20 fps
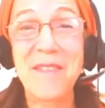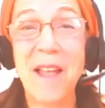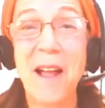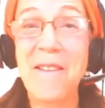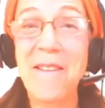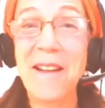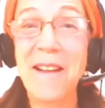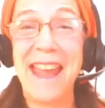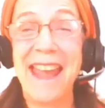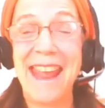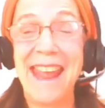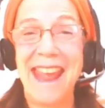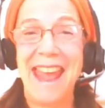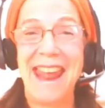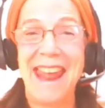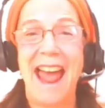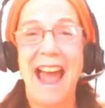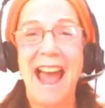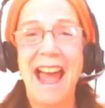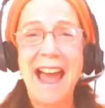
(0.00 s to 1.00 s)
Okay,
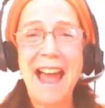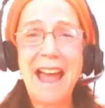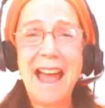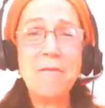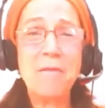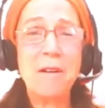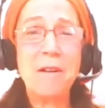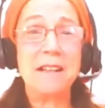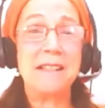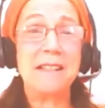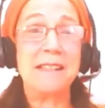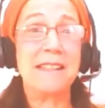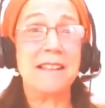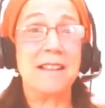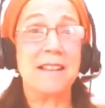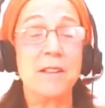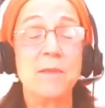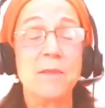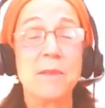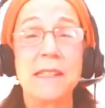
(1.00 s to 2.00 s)
and I want to
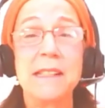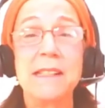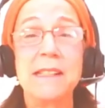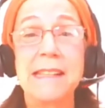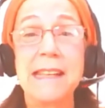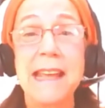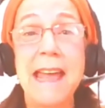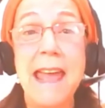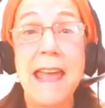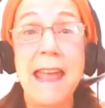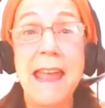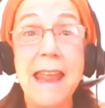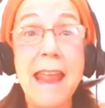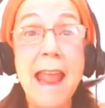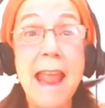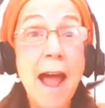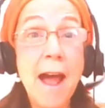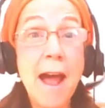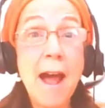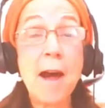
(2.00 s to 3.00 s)
tell you today
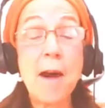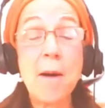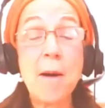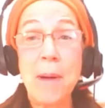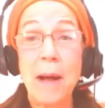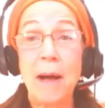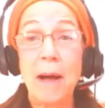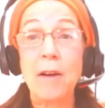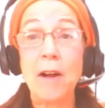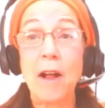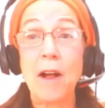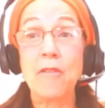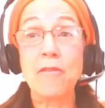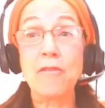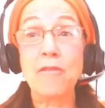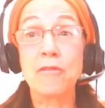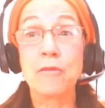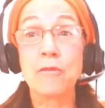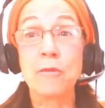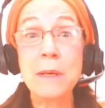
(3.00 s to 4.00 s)
about a
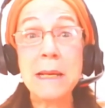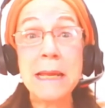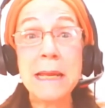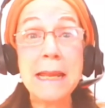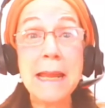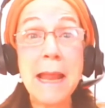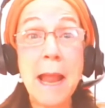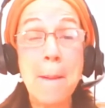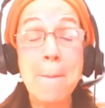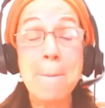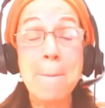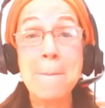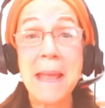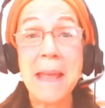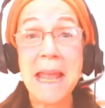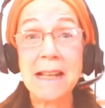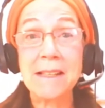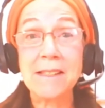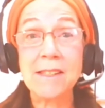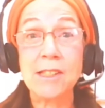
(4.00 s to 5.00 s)
free
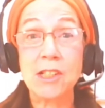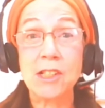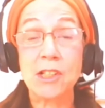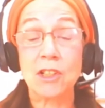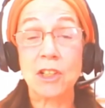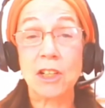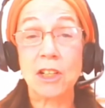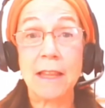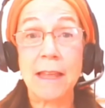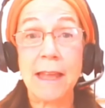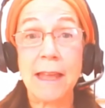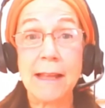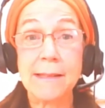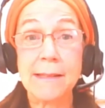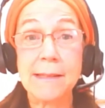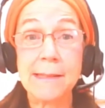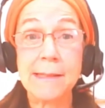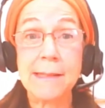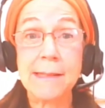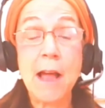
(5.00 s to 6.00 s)

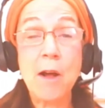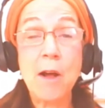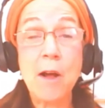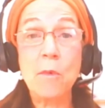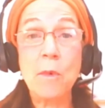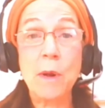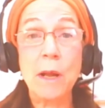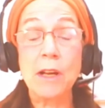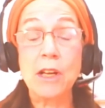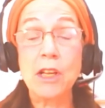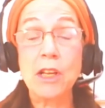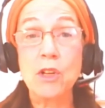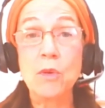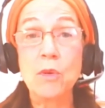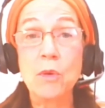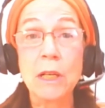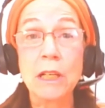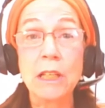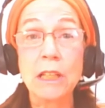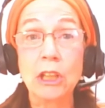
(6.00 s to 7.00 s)
masterclass where you
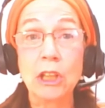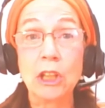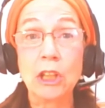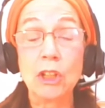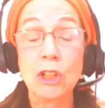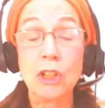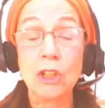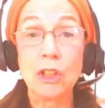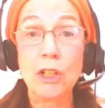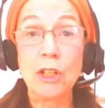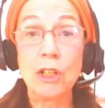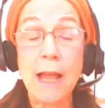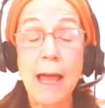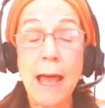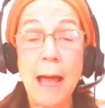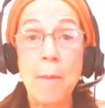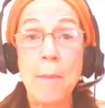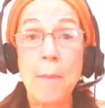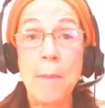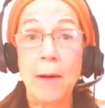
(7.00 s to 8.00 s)
can learn
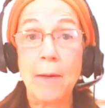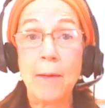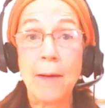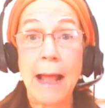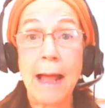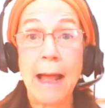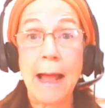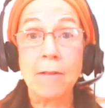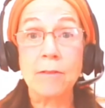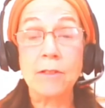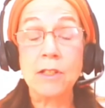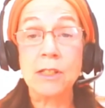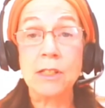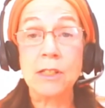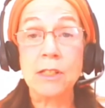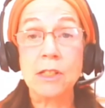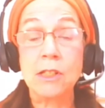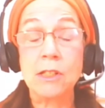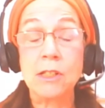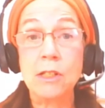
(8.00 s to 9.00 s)
about how to
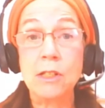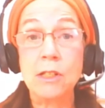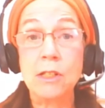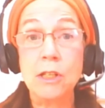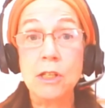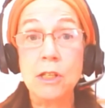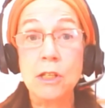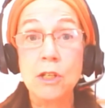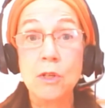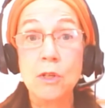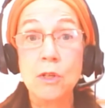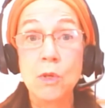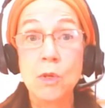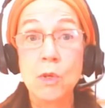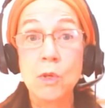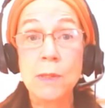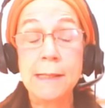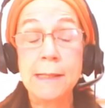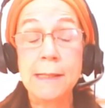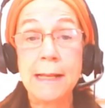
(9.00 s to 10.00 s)

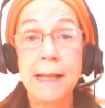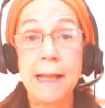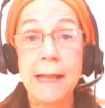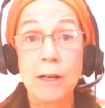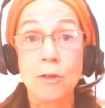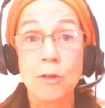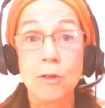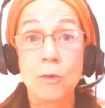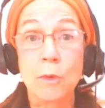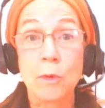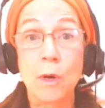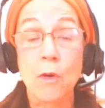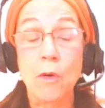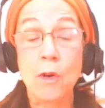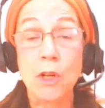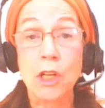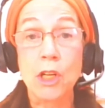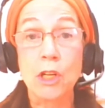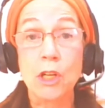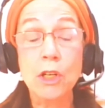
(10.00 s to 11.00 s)
use and grow
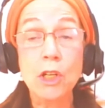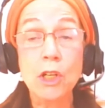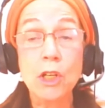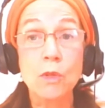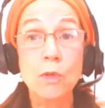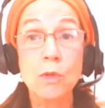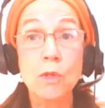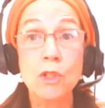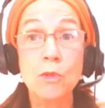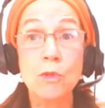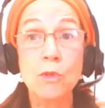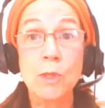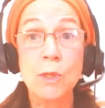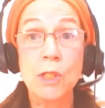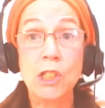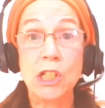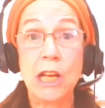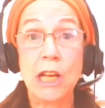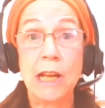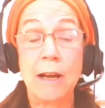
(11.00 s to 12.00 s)
your YouTube
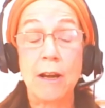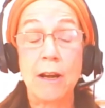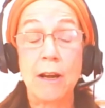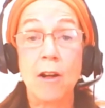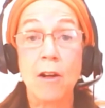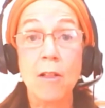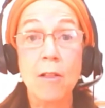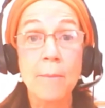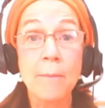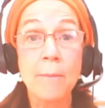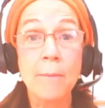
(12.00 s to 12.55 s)
channel